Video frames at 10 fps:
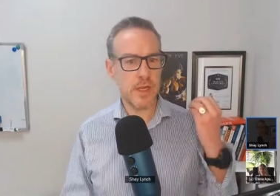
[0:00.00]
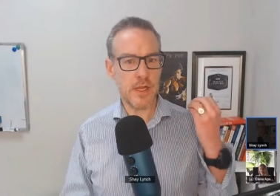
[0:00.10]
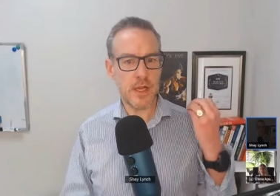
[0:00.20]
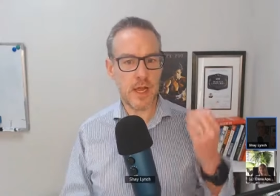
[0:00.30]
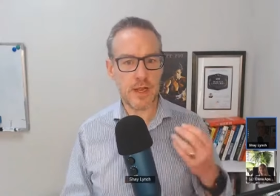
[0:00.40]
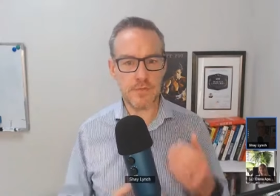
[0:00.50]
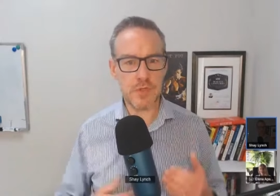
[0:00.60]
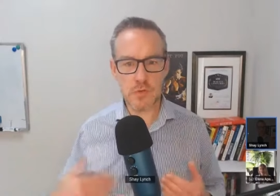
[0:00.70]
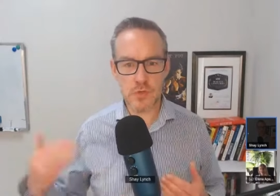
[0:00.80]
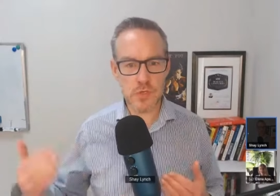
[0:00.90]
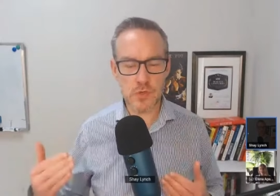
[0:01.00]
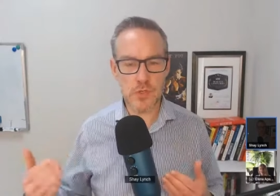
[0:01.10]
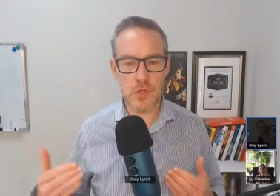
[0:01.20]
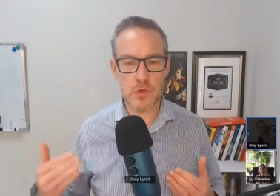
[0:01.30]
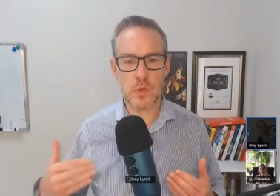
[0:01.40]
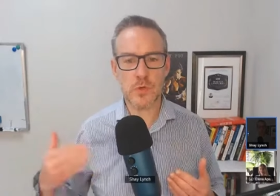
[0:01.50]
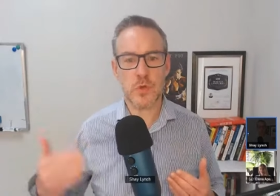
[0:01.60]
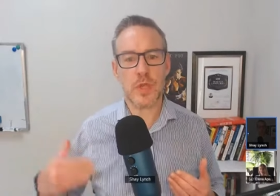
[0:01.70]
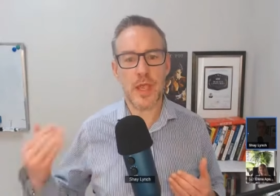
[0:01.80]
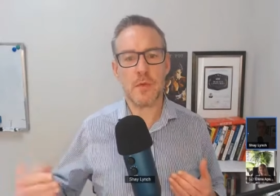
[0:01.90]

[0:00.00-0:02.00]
And obviously results don't always work out,